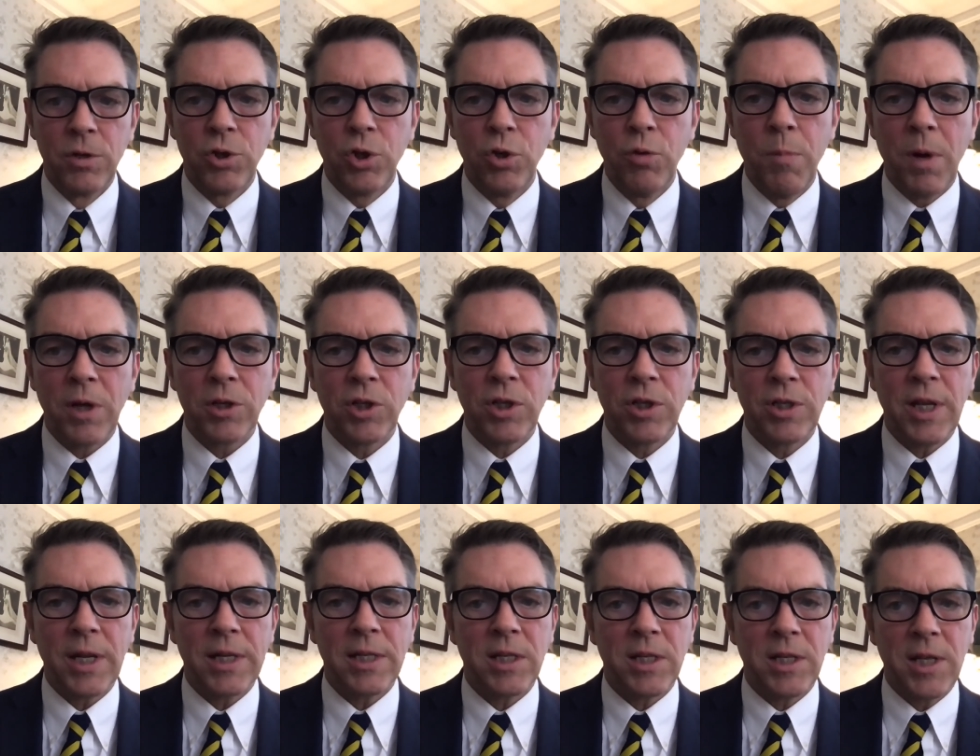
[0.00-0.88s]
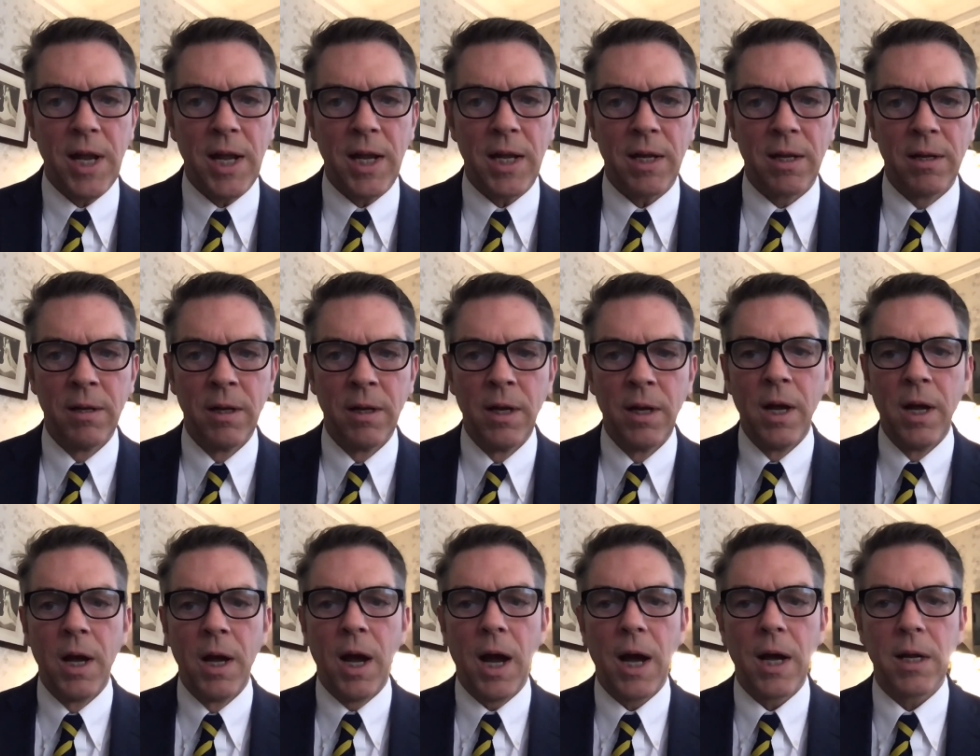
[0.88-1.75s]
Too much is at stake.
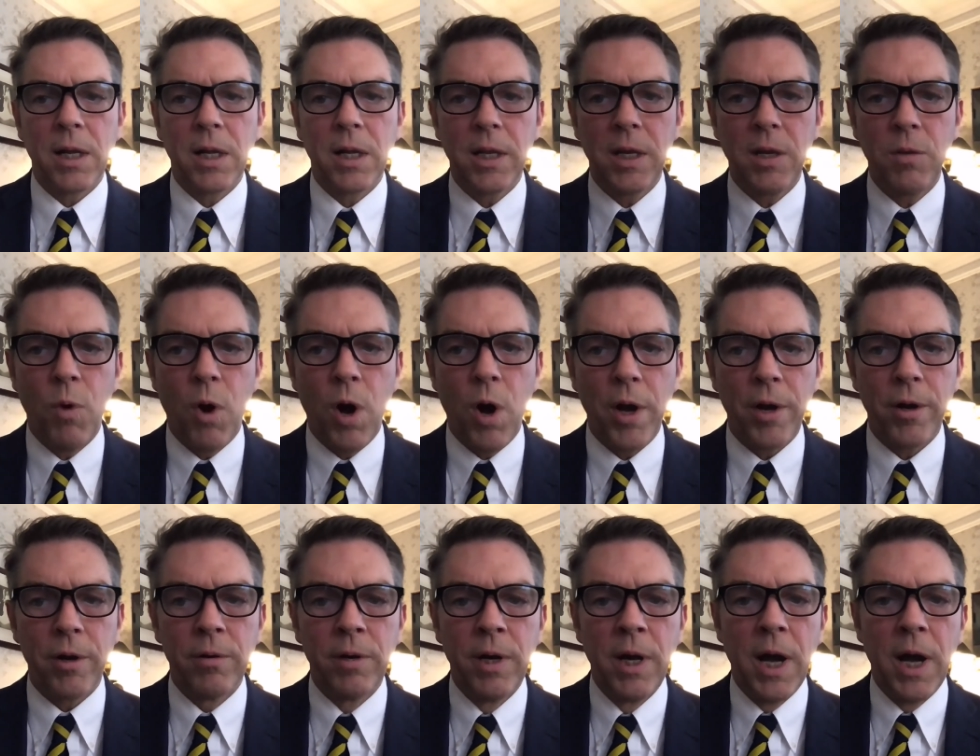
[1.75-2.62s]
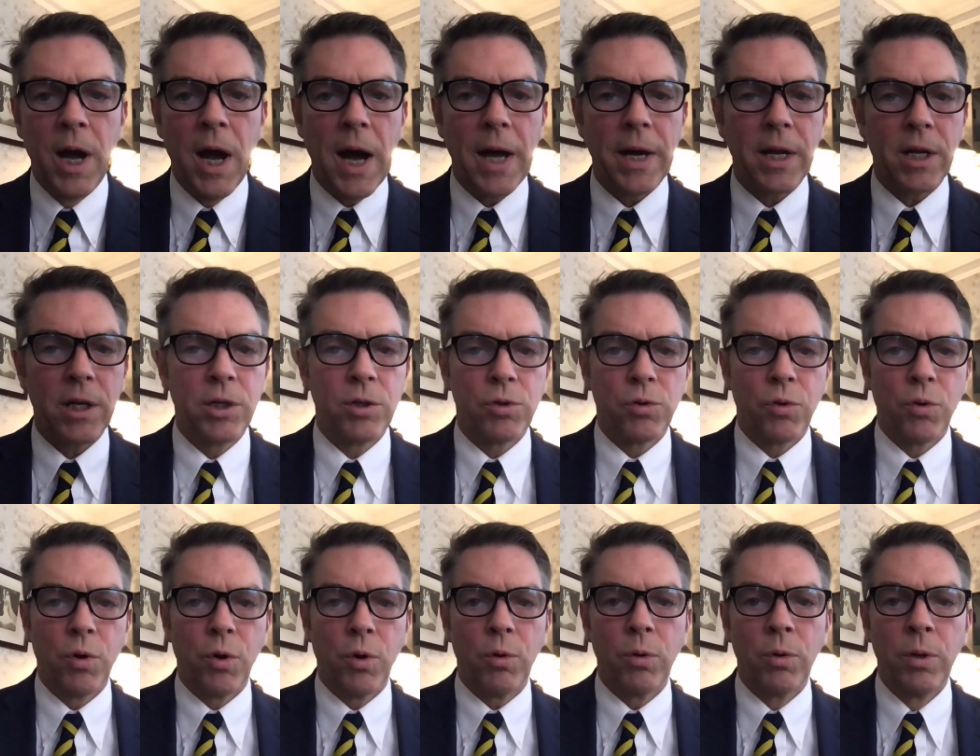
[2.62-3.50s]
Our clean water, out of
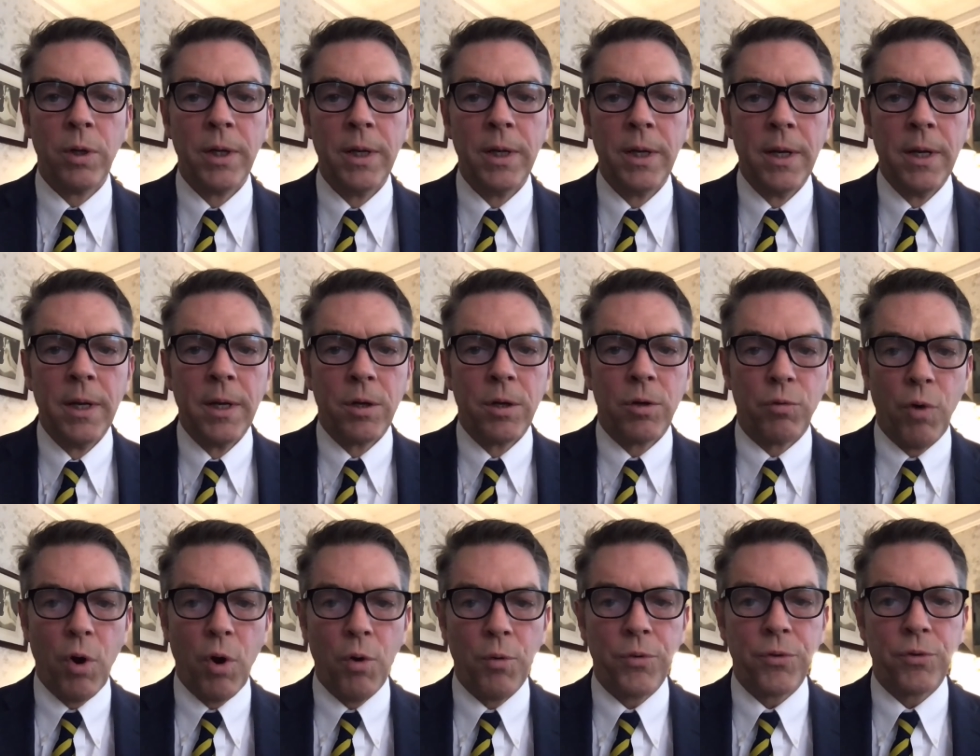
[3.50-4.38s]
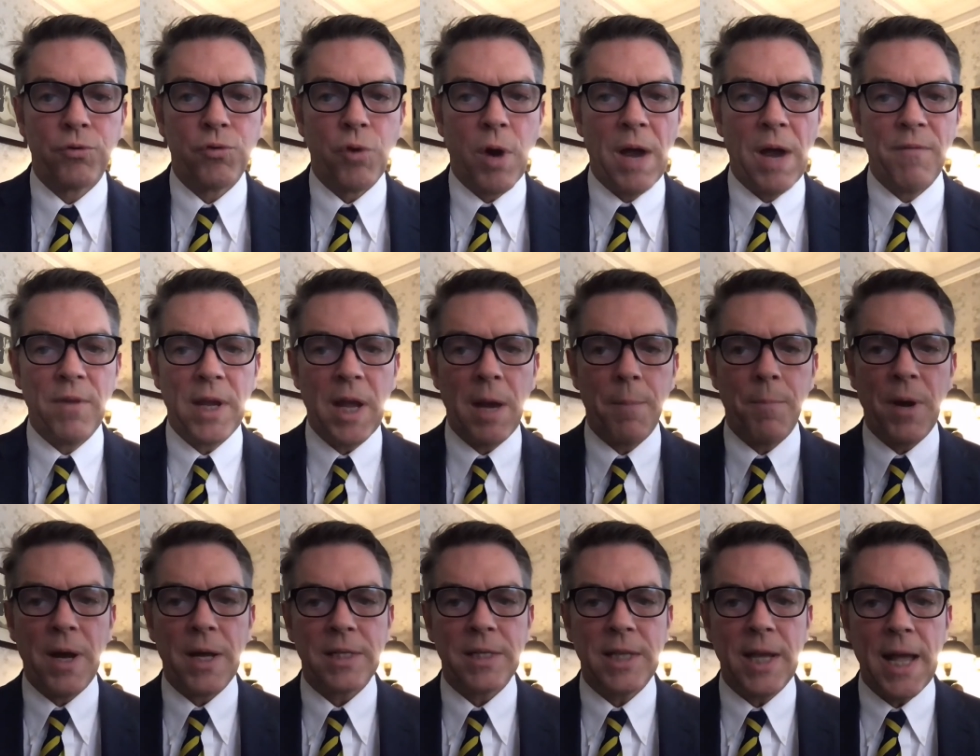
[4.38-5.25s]
control, growth driving up
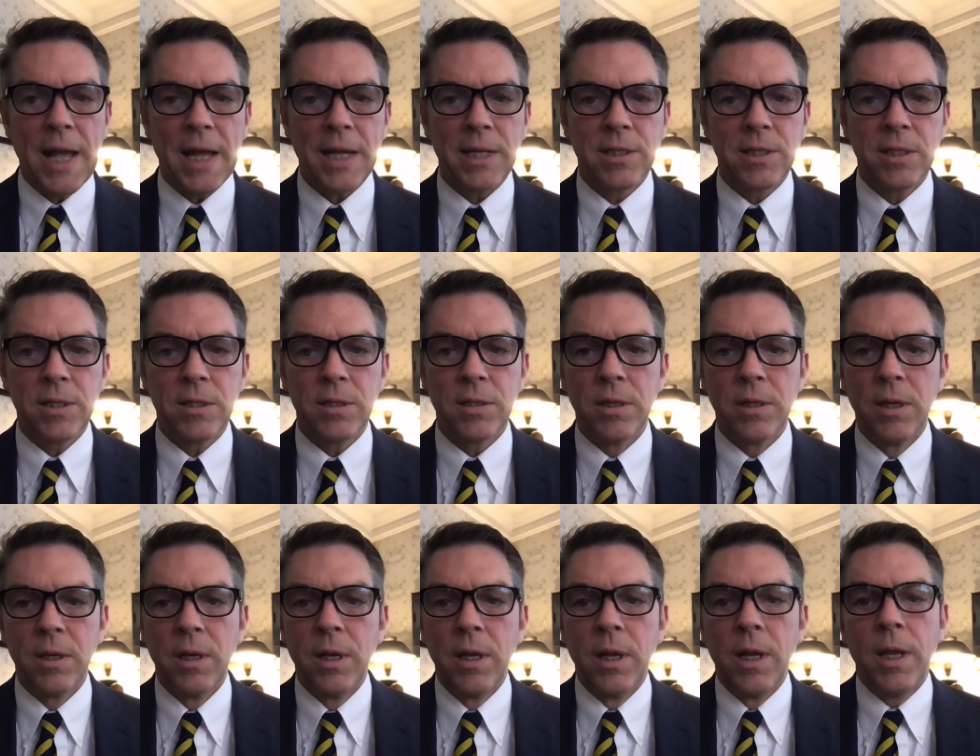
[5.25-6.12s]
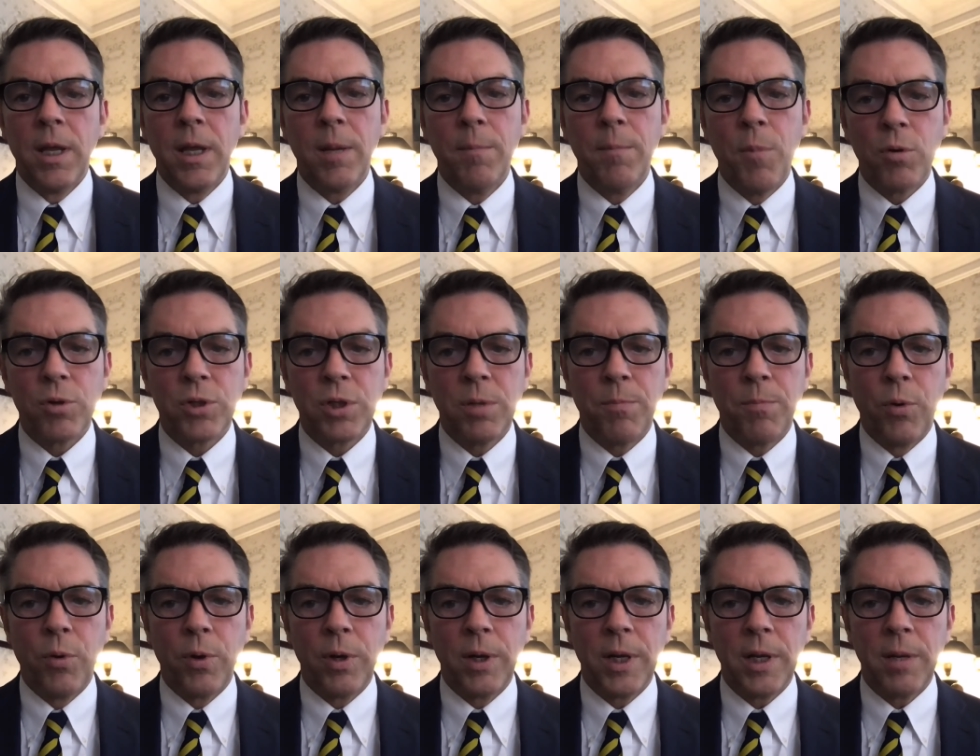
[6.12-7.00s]
our taxes, and most
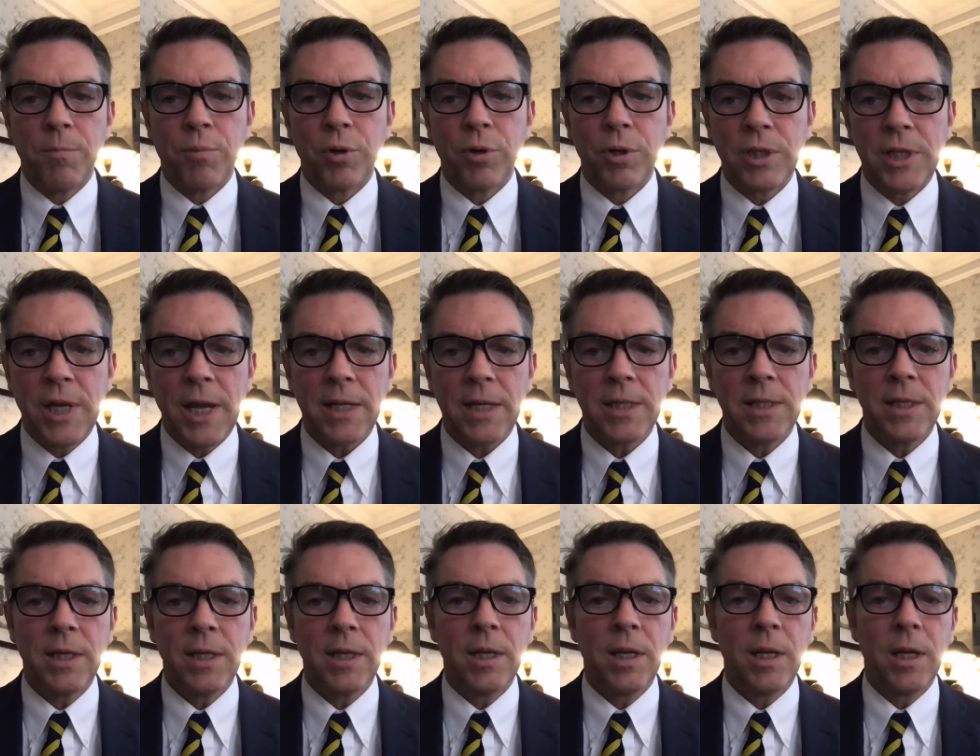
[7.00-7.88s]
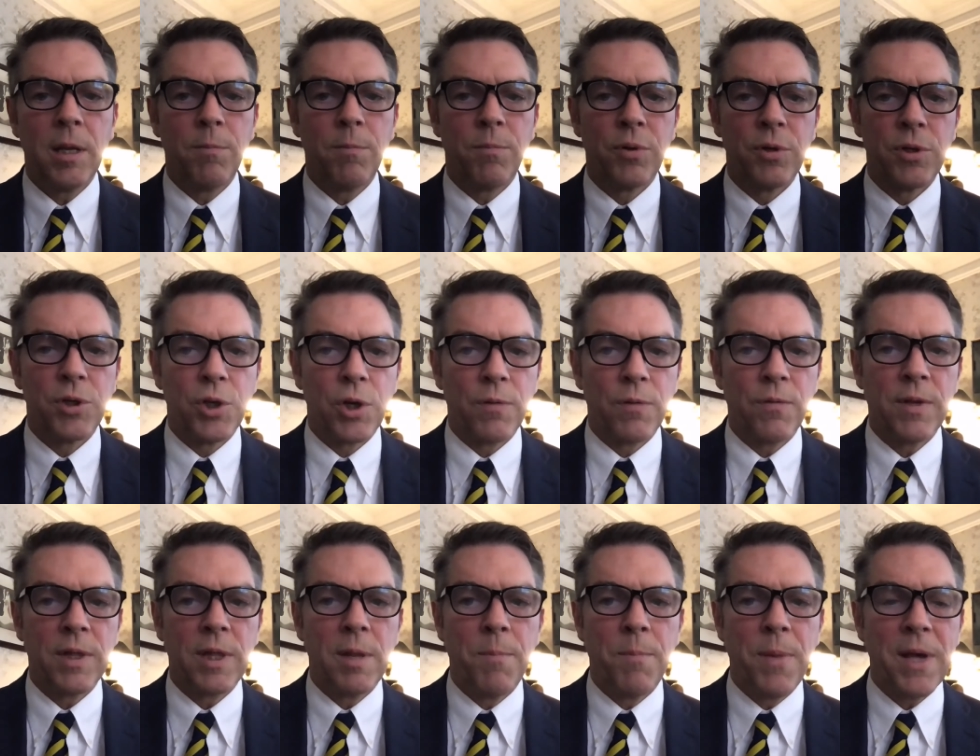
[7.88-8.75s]
importantly, protecting and
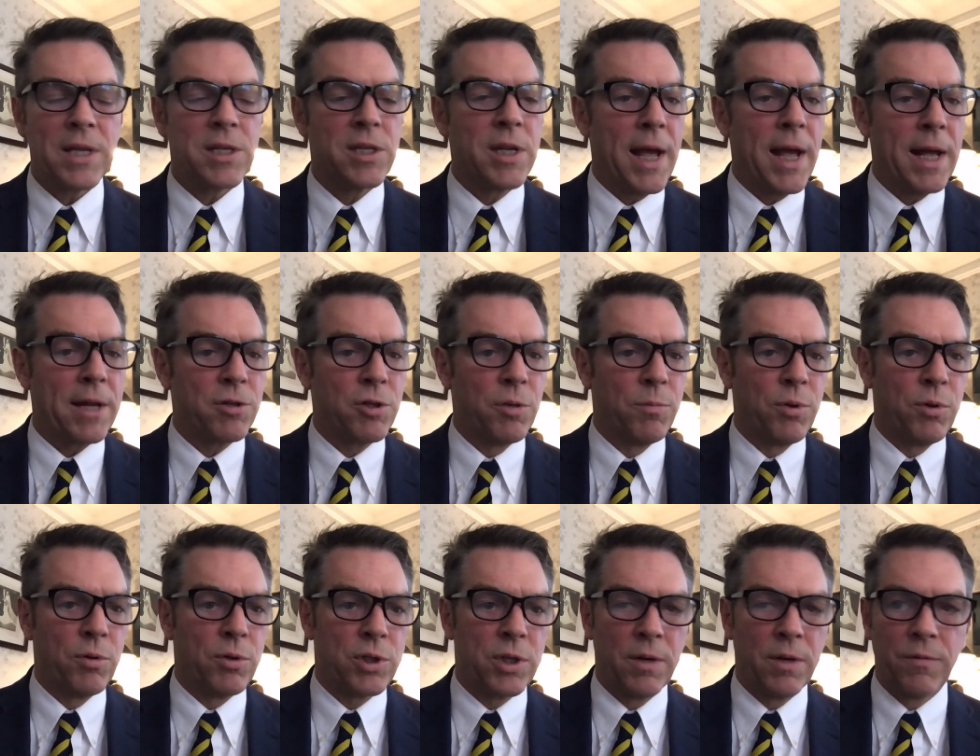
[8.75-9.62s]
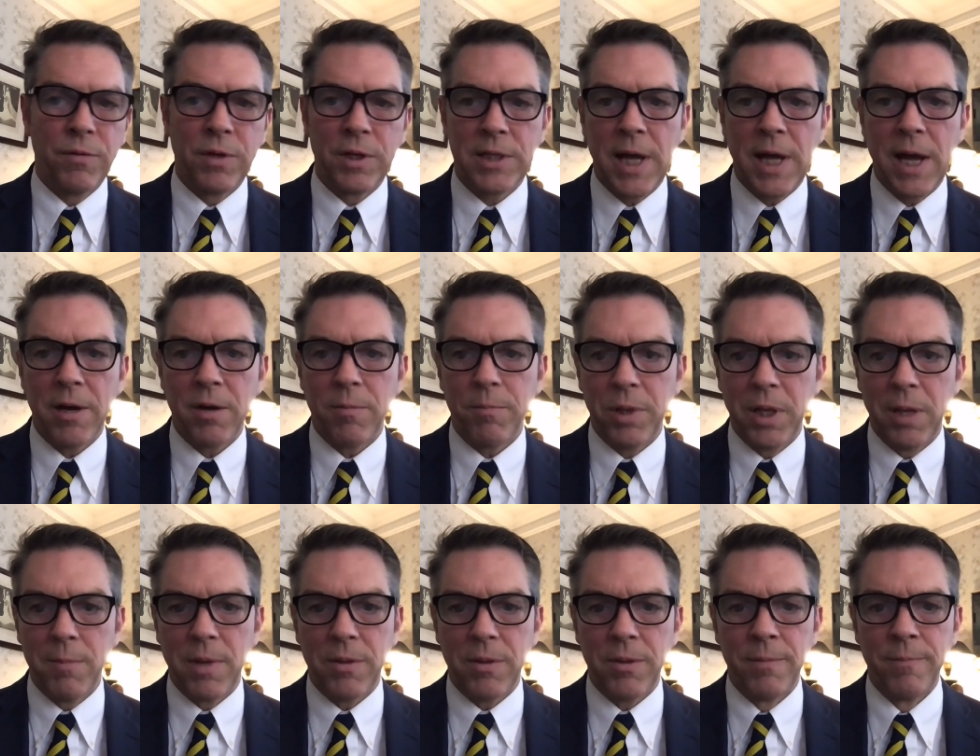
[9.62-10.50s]
preserving the best attributes of the town of
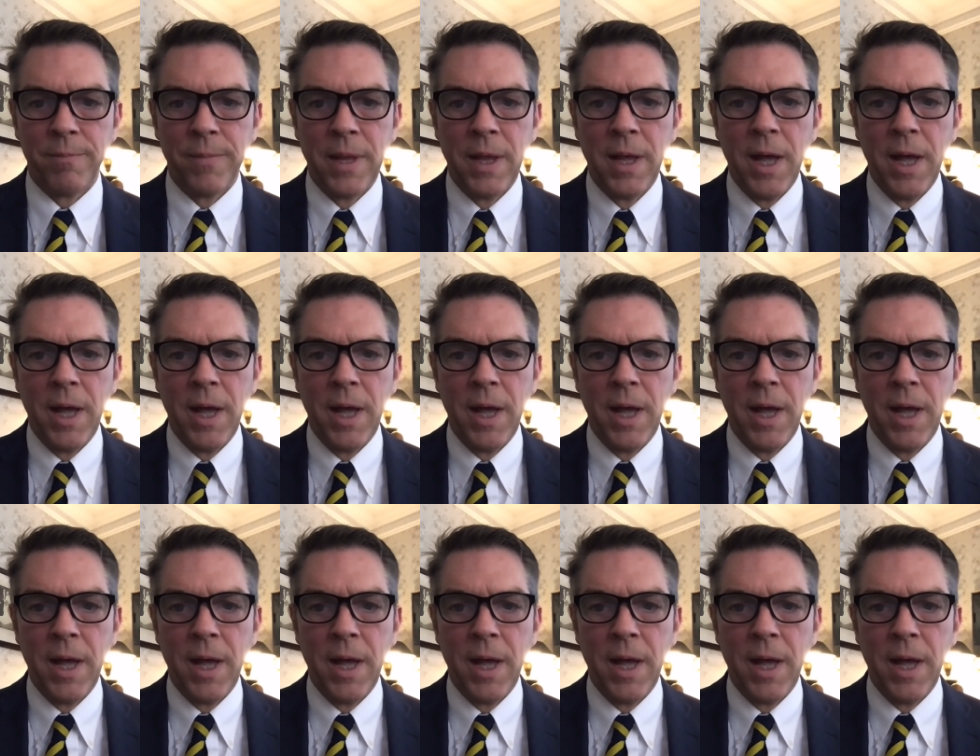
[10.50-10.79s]
Plymouth.